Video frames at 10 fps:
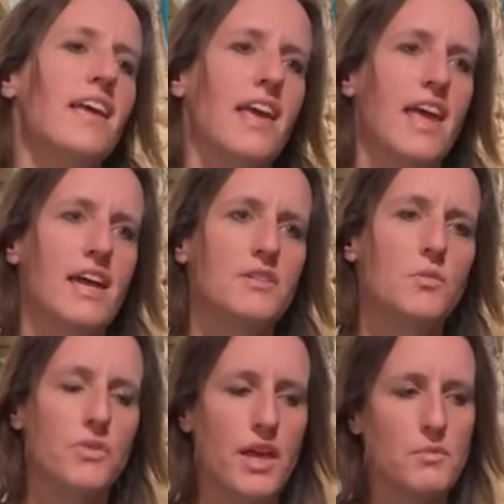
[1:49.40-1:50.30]
and
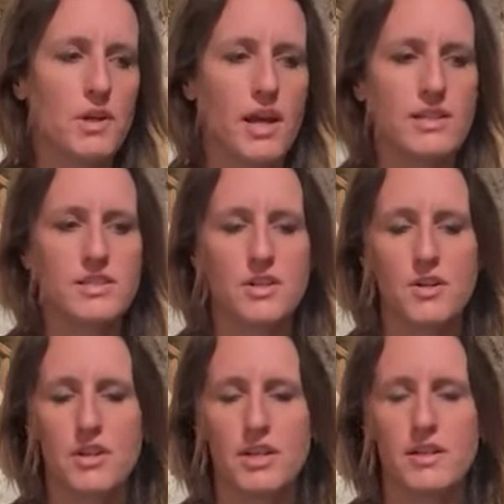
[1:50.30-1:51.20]
then when I
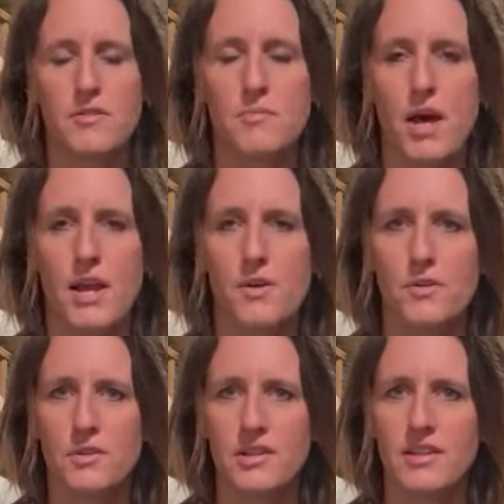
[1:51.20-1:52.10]
started my
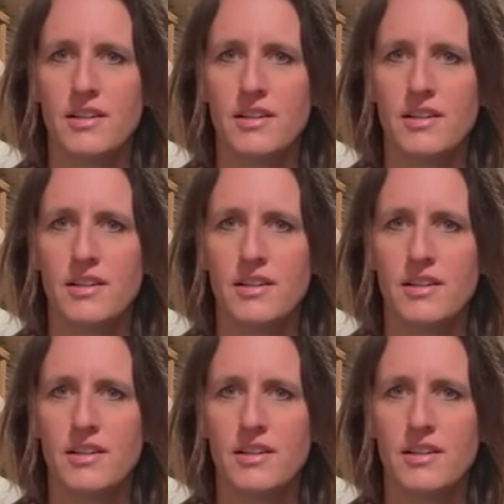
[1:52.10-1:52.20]
own